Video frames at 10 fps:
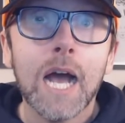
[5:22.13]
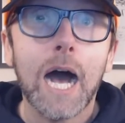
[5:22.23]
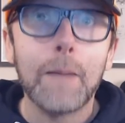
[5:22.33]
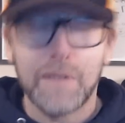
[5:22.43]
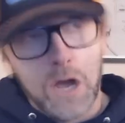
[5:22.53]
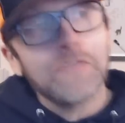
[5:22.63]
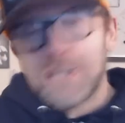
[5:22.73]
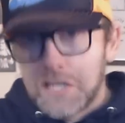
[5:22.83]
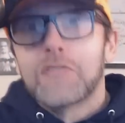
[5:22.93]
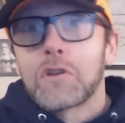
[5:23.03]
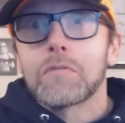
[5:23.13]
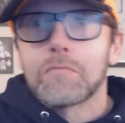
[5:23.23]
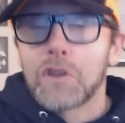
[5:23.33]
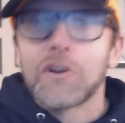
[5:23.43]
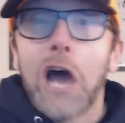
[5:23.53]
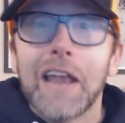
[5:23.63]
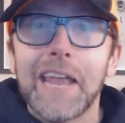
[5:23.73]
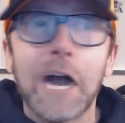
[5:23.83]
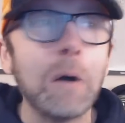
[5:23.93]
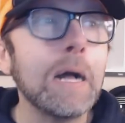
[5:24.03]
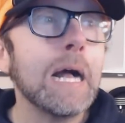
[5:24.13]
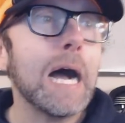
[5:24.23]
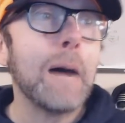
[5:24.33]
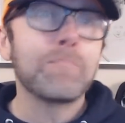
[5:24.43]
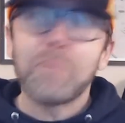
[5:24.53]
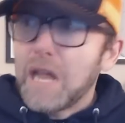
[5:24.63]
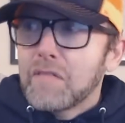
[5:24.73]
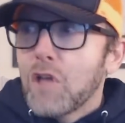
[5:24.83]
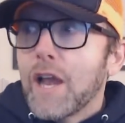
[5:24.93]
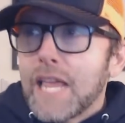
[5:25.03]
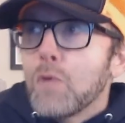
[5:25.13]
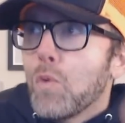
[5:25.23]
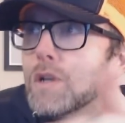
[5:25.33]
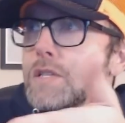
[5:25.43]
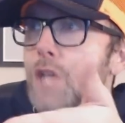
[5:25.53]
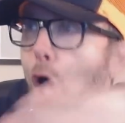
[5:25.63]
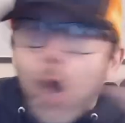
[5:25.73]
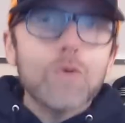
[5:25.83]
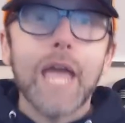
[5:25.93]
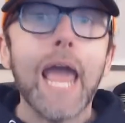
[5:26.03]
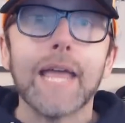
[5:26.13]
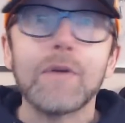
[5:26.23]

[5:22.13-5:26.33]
And obviously they're not now. But I thought it was okay.